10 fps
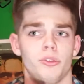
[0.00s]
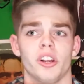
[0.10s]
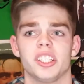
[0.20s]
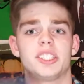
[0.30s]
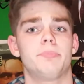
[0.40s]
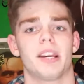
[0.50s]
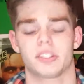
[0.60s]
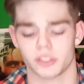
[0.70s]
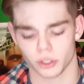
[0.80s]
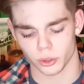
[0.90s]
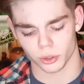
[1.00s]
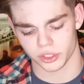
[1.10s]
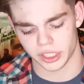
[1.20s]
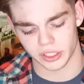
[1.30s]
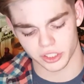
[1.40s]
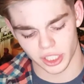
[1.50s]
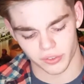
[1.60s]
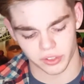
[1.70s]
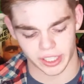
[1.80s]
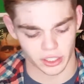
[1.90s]
great spectacles and
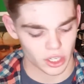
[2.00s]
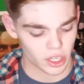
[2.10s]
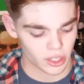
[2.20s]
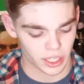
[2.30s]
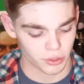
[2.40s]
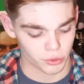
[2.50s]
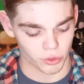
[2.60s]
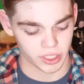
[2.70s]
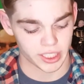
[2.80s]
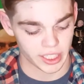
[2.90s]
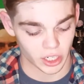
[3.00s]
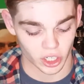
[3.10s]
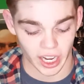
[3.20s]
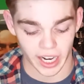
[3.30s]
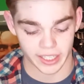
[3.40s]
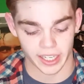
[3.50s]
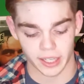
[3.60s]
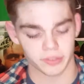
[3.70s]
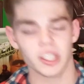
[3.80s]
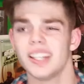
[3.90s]
stuff like that you'd really need on high
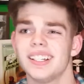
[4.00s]
def?